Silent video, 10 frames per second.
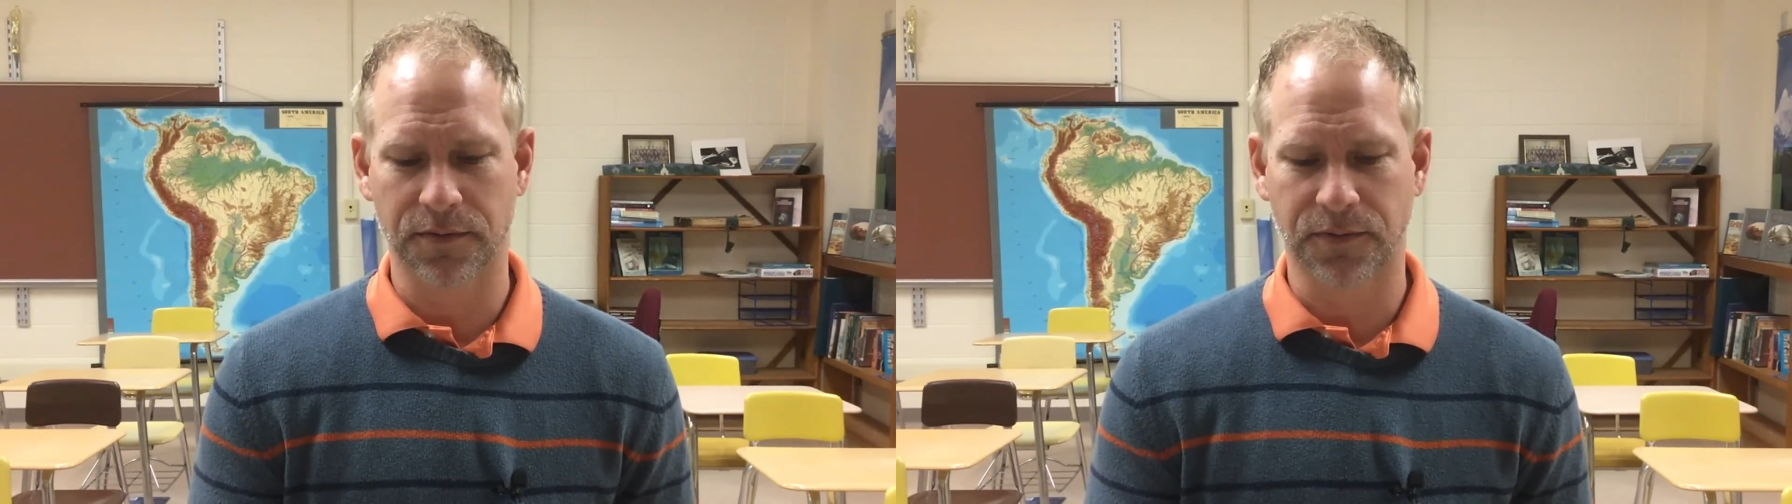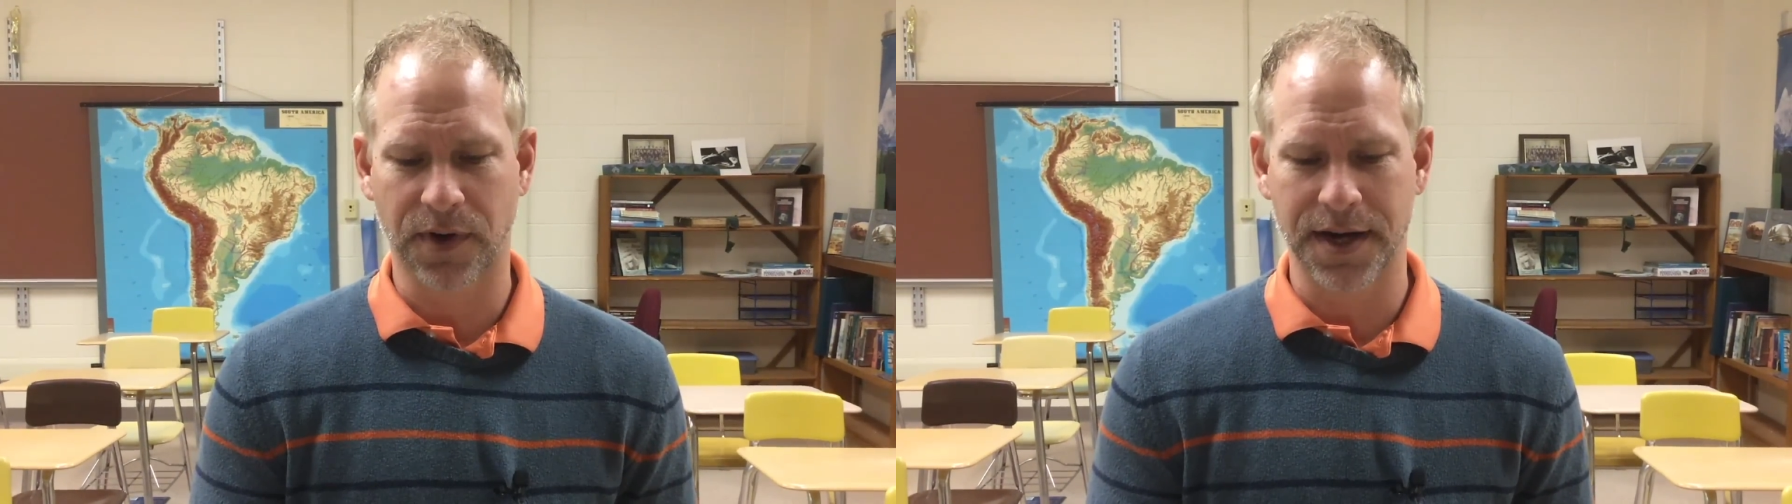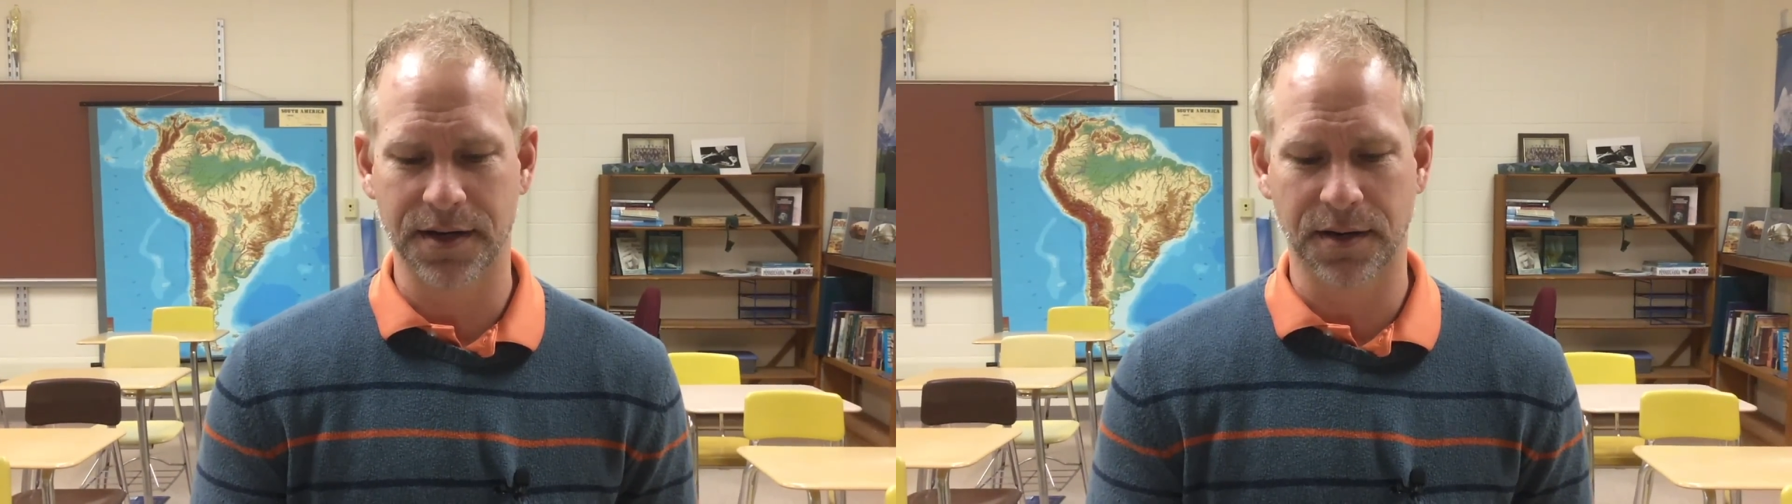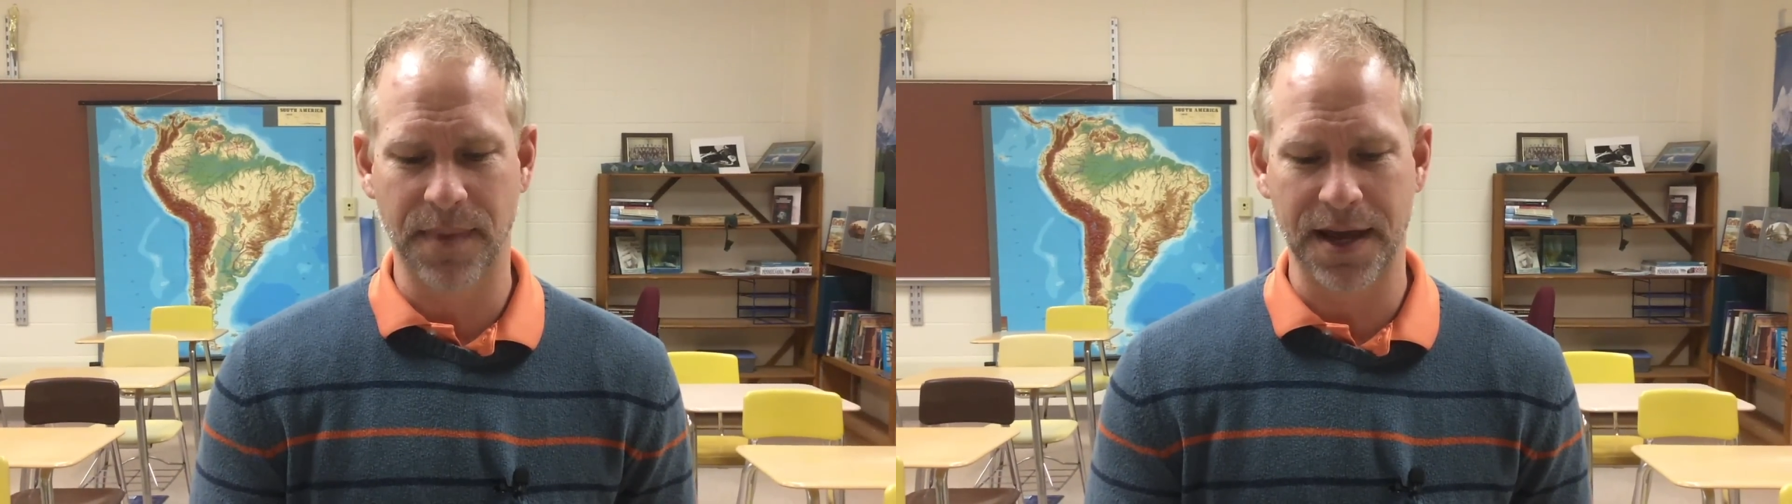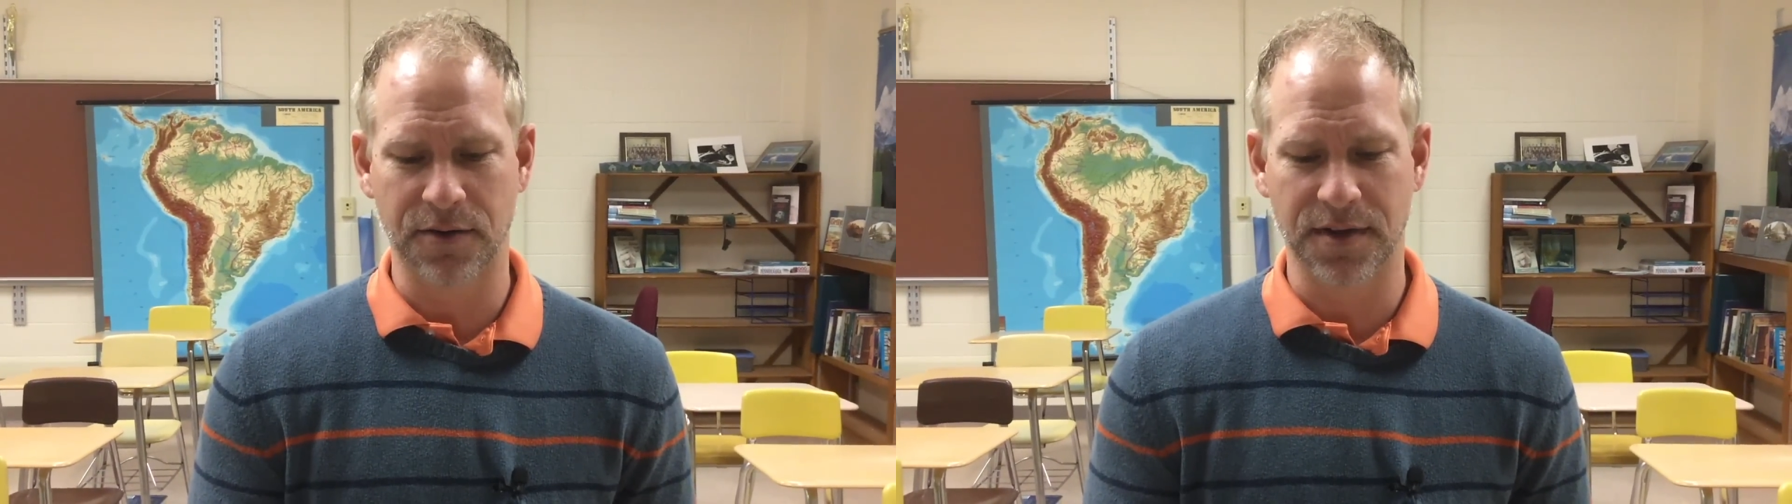frayed in a
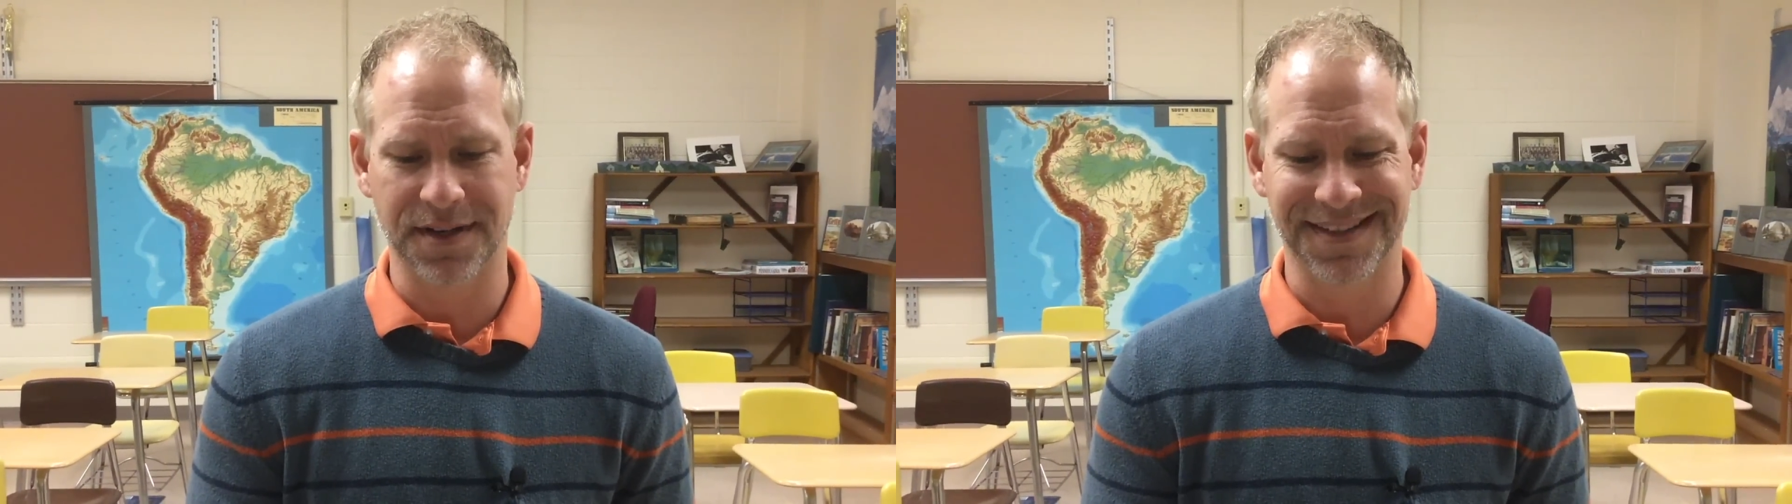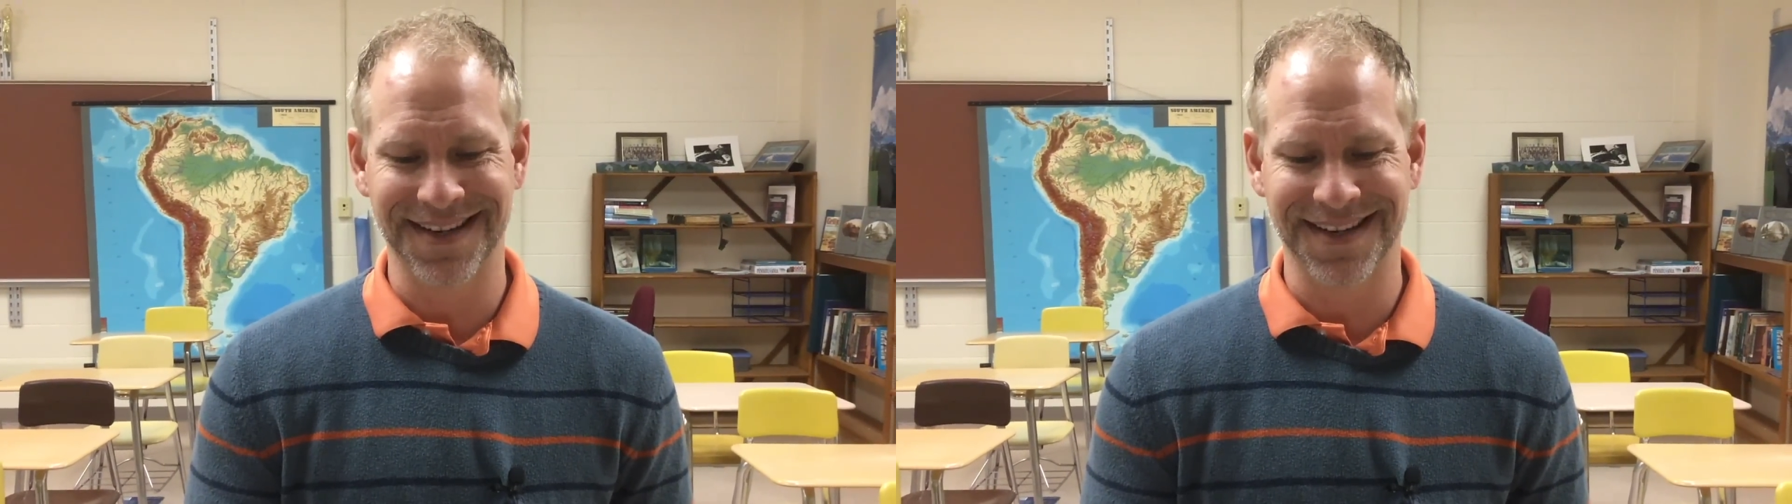manner that is